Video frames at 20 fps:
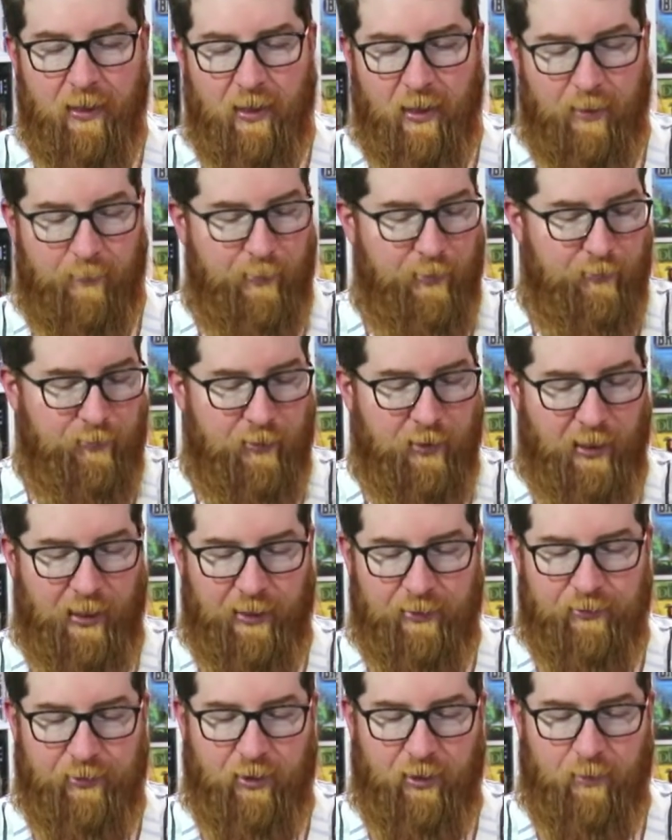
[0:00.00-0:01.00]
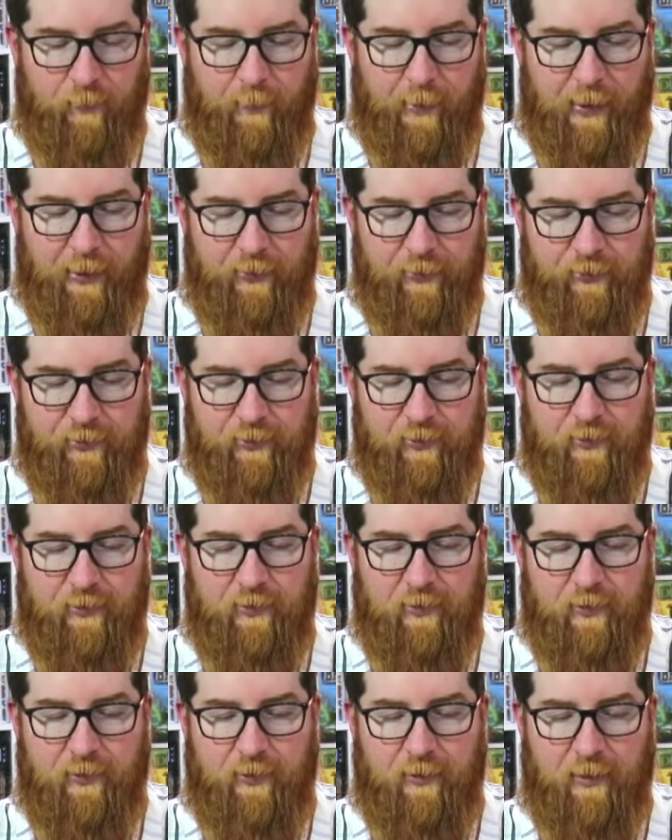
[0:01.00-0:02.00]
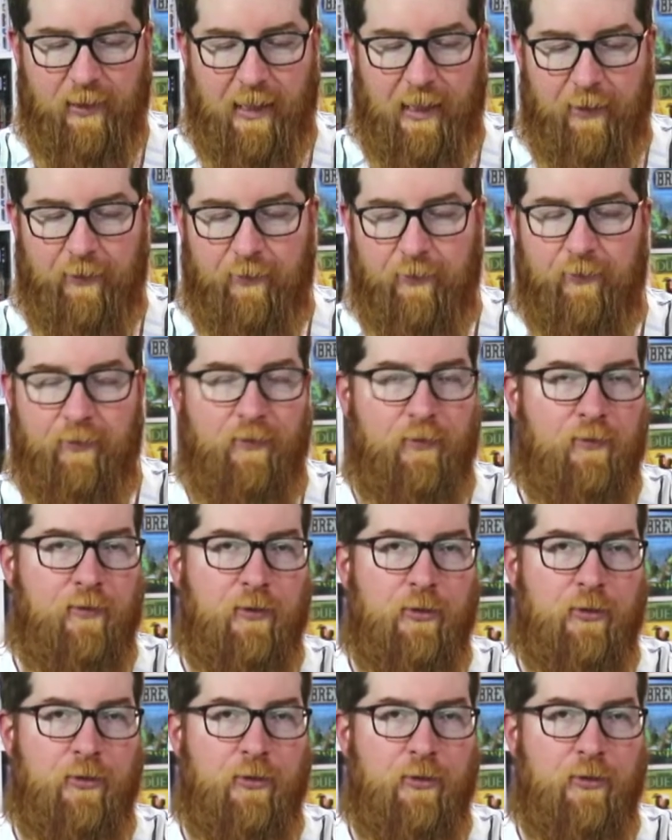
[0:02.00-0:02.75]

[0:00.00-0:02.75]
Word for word: uh, but really it's all about how